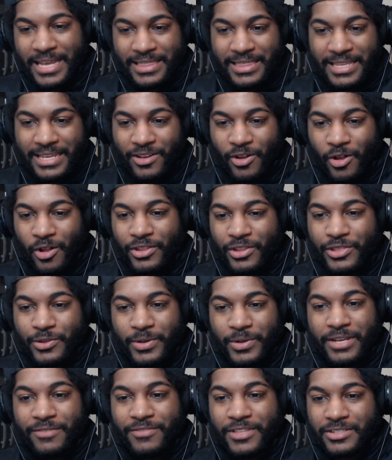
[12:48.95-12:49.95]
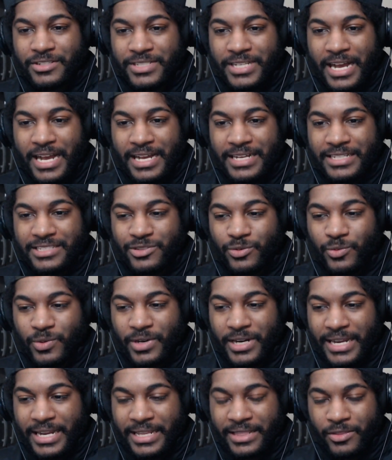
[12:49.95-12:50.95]
I think all three of those guys
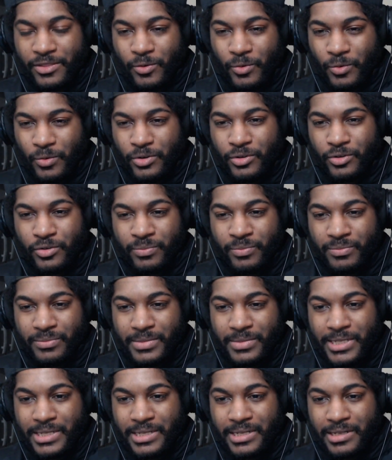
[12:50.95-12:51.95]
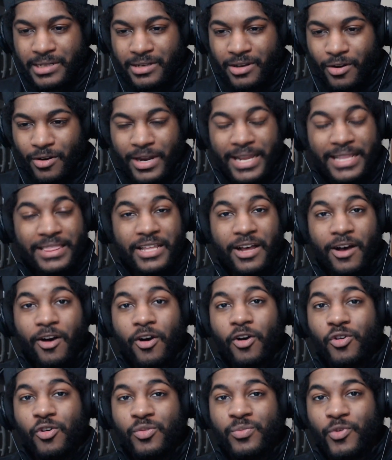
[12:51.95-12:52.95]
were in the room or in the
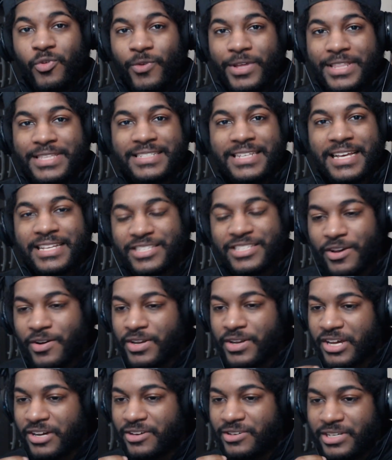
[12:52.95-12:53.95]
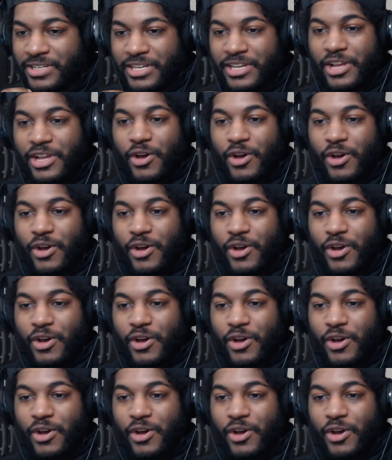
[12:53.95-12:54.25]
home with Satoko.